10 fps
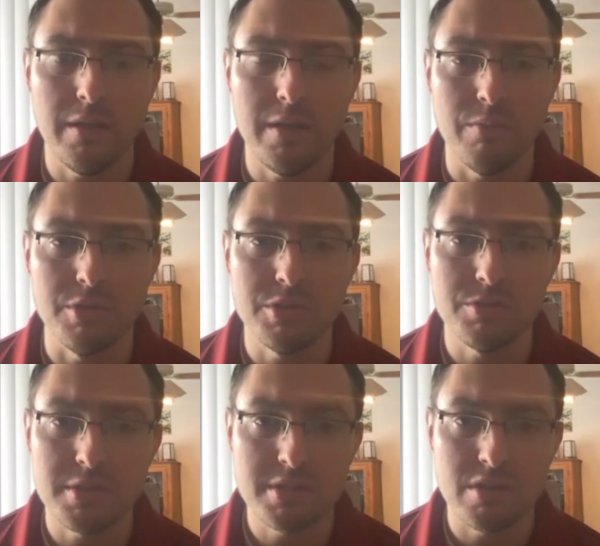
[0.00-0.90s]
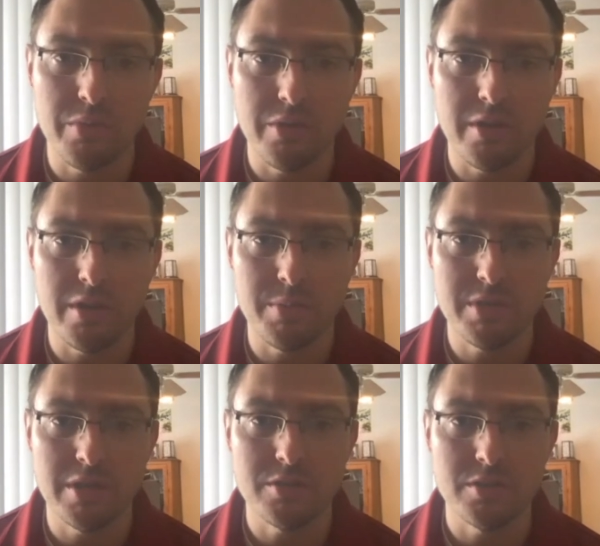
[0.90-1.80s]
it restricts their ability to
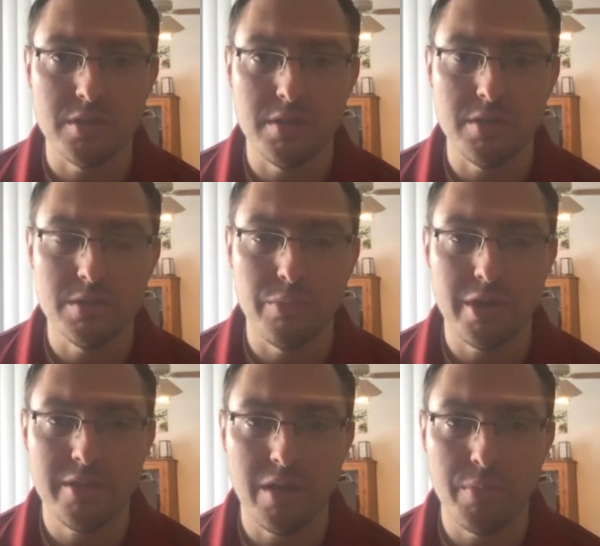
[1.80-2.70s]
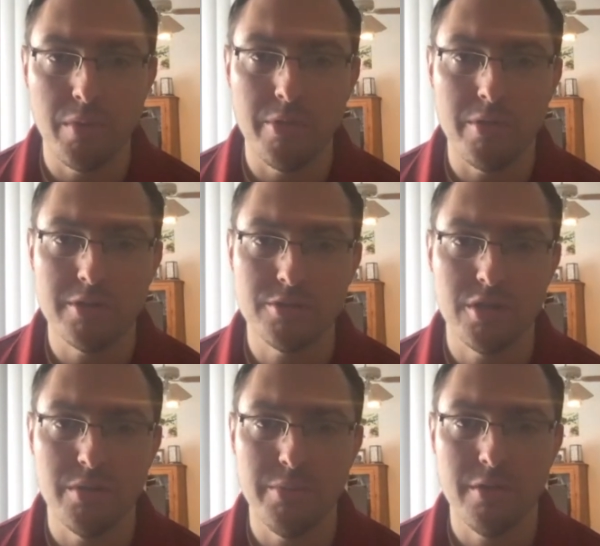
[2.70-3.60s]
potentially to break that bubble you guys are
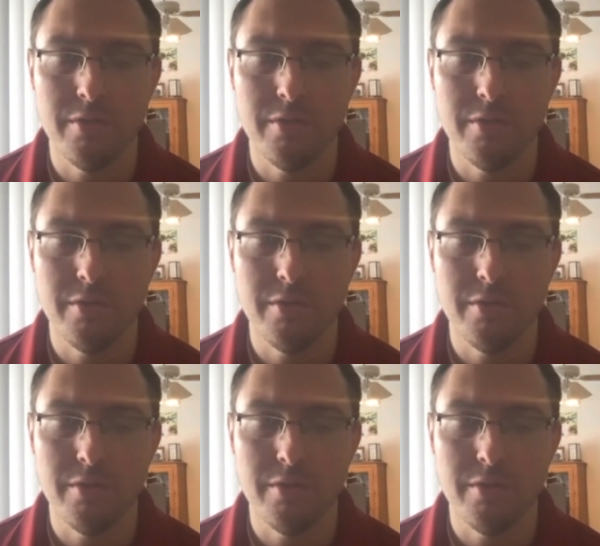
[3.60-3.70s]
trying to build.